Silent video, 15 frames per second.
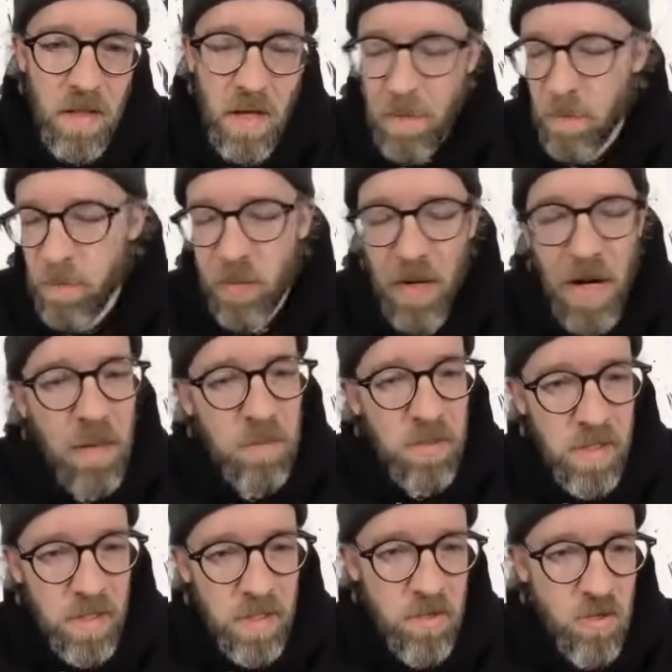I'm probably
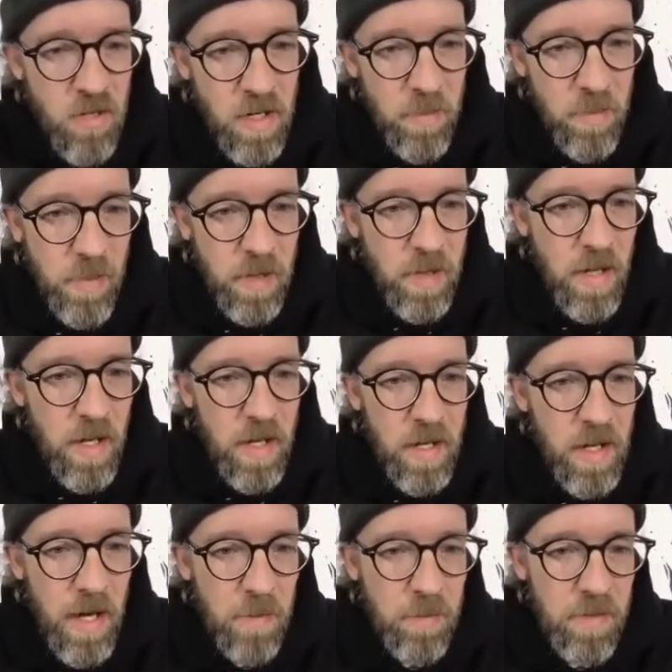gonna trip and
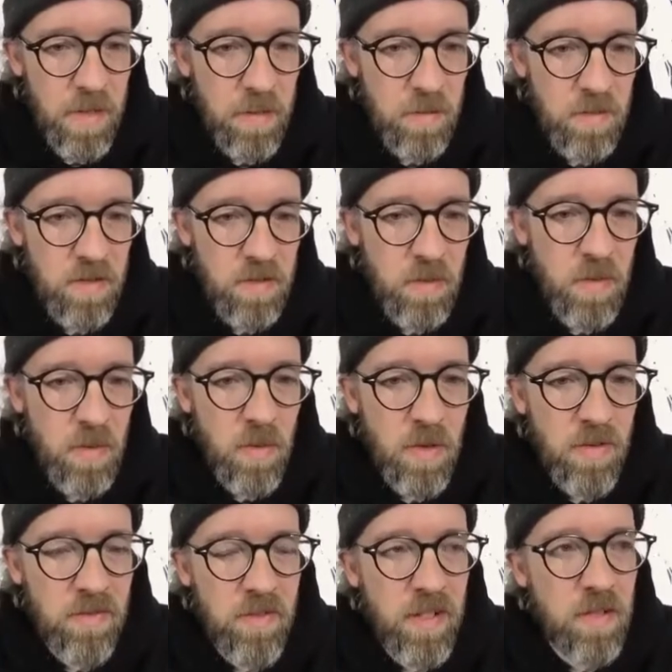not be able to speak what
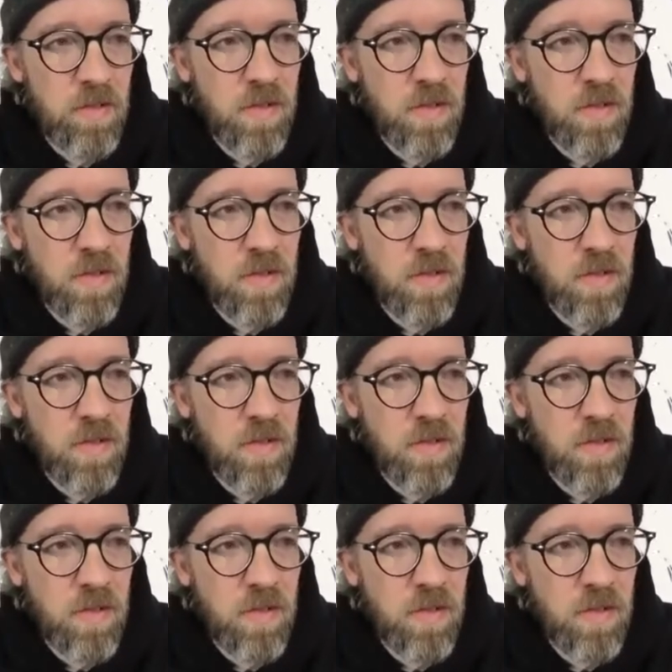I'm feeling.